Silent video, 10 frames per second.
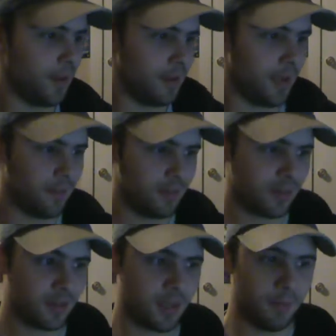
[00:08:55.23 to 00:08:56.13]
Now, this
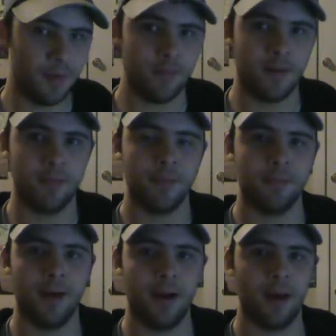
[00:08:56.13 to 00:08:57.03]
isn't going to be developed
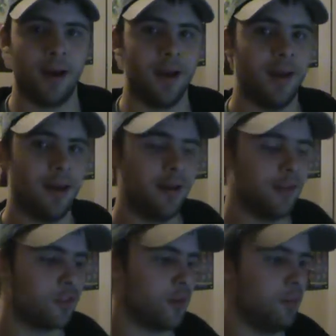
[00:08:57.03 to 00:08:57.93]
by Lionhead.
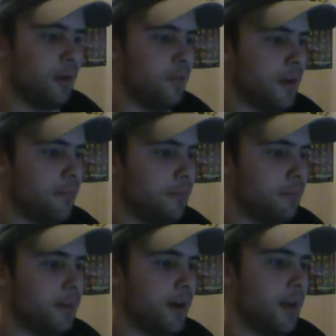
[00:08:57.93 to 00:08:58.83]
It's going to be developed
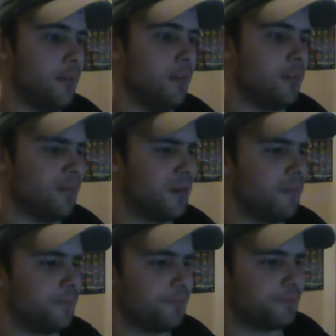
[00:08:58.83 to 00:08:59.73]
by
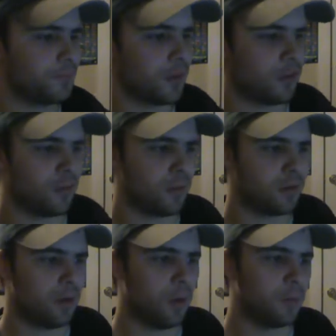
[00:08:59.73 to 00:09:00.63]
someone
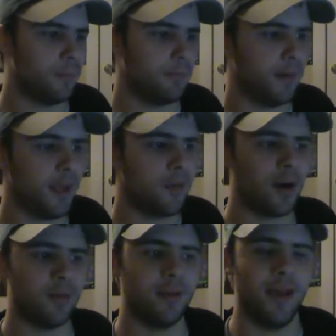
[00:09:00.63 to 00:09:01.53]
called
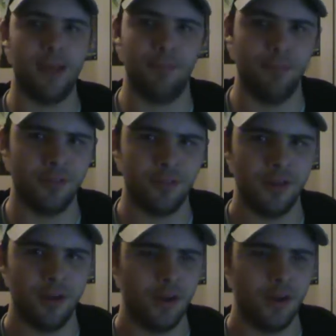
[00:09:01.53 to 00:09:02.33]
Playground Games.